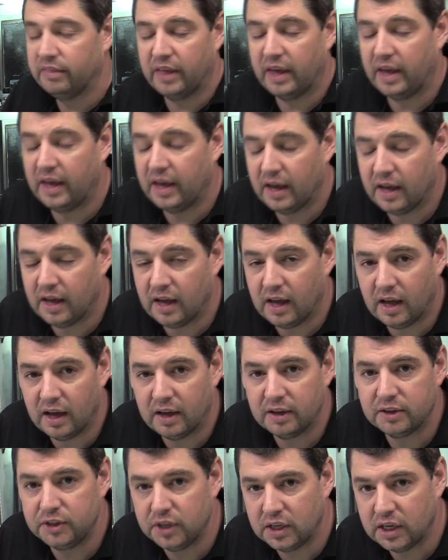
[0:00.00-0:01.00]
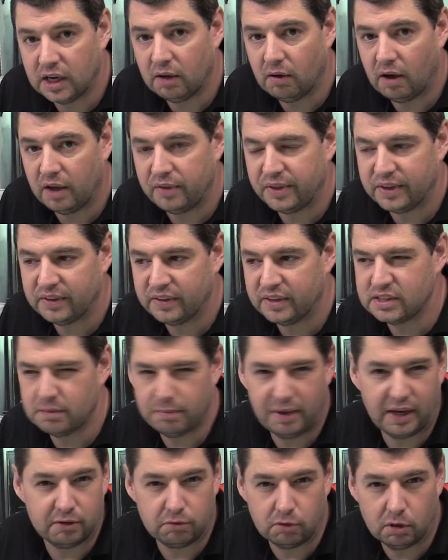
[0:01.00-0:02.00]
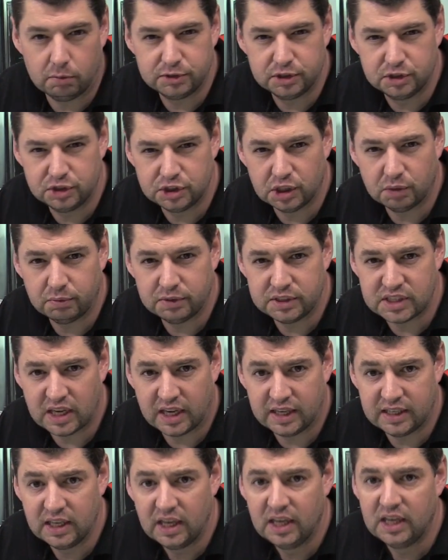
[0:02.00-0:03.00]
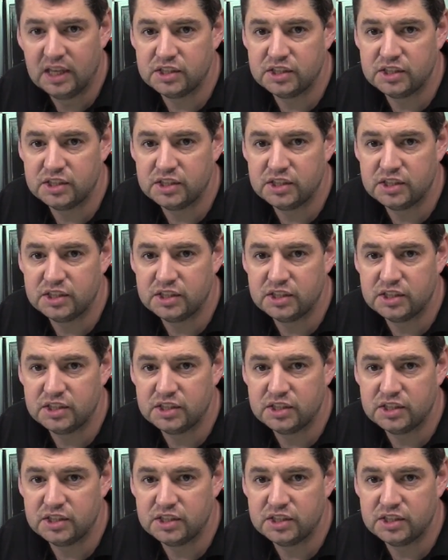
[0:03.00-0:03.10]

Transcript: there, you know, I think there's a better option, shall we say.